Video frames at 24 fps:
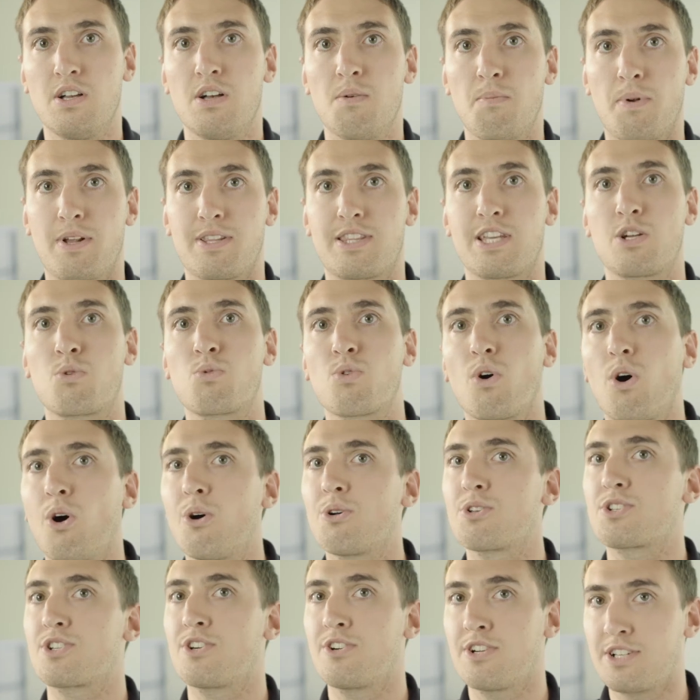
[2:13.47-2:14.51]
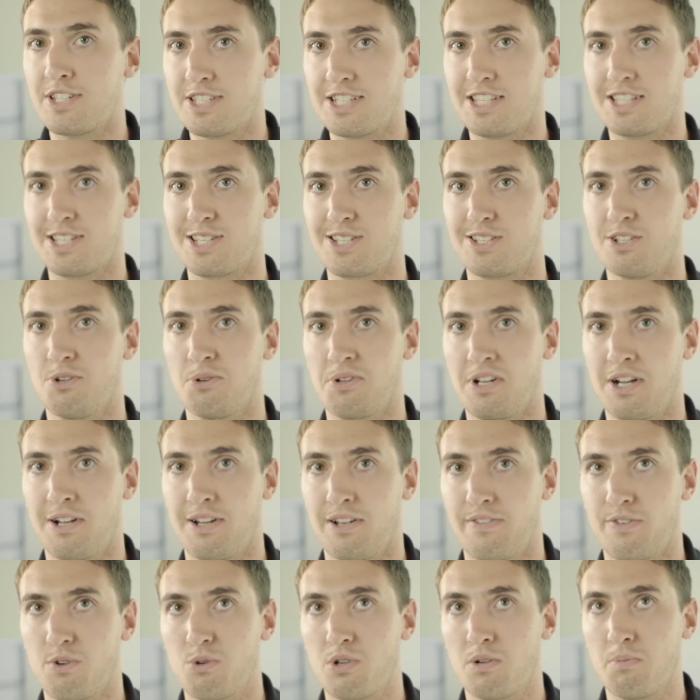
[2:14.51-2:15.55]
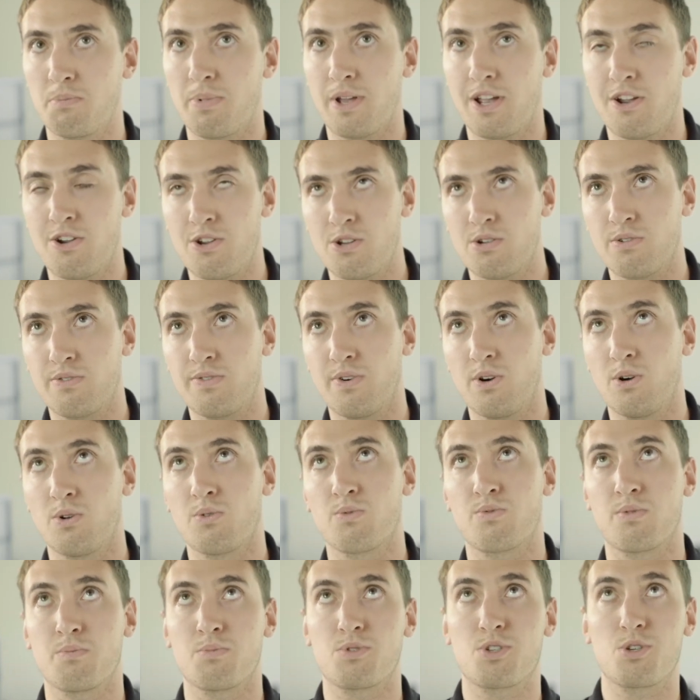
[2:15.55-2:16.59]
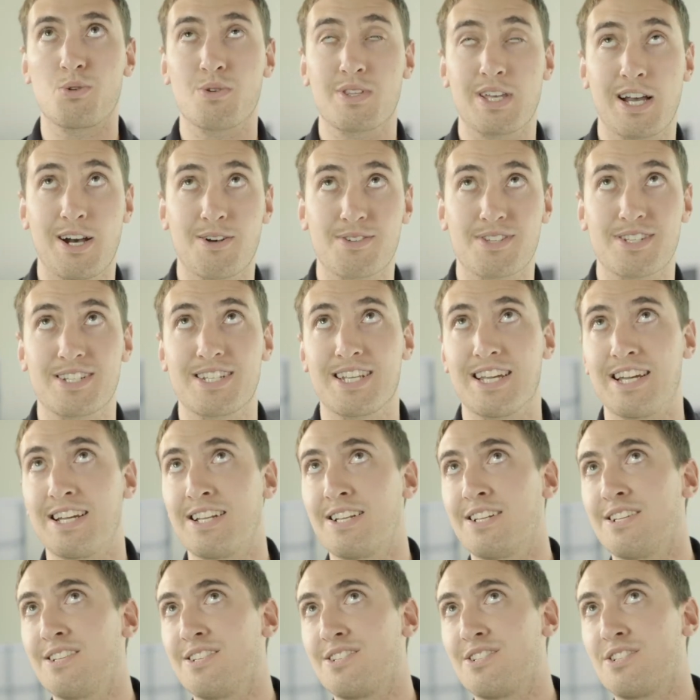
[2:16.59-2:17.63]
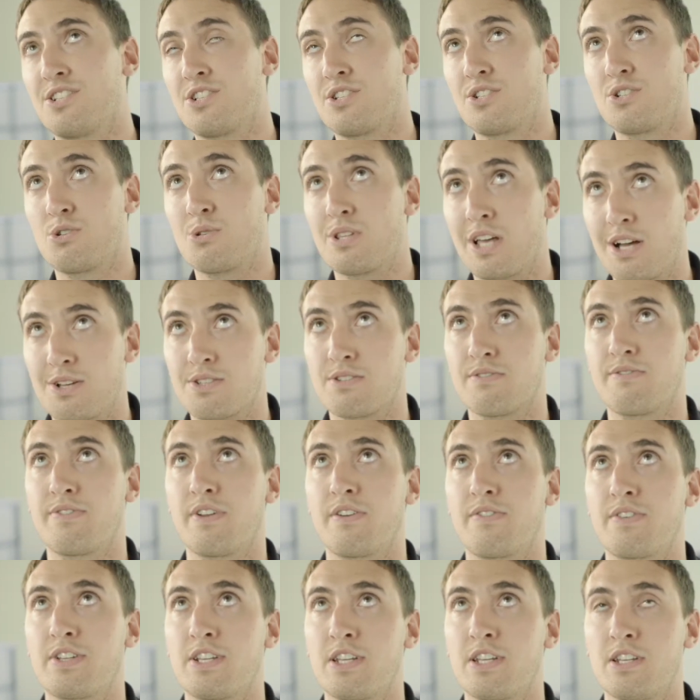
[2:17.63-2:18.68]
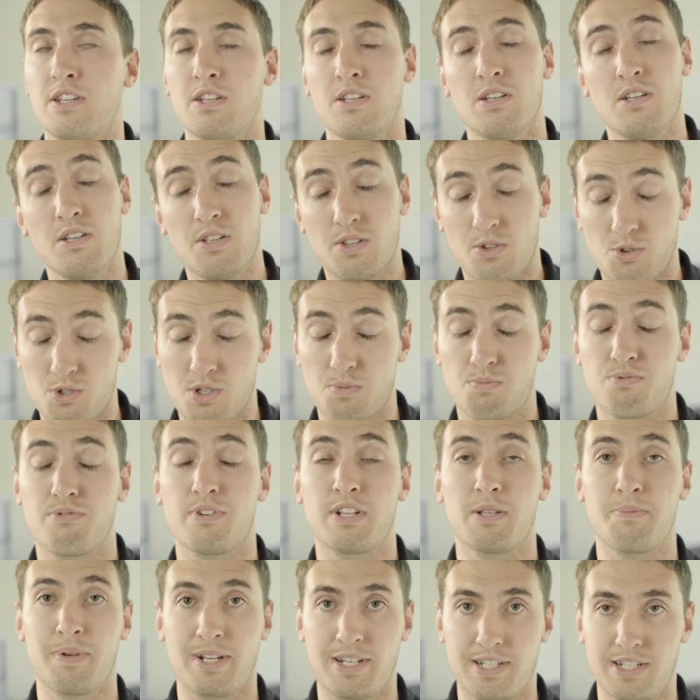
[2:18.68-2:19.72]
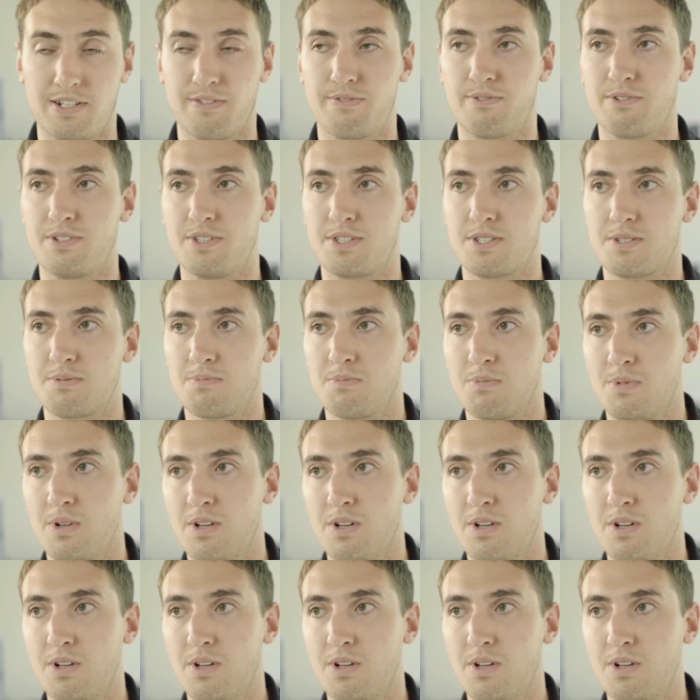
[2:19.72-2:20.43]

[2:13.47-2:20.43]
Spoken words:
But I think we're all starting to see the slowdown. If you compare your phone from 2010 to 2015, there's a pretty big difference.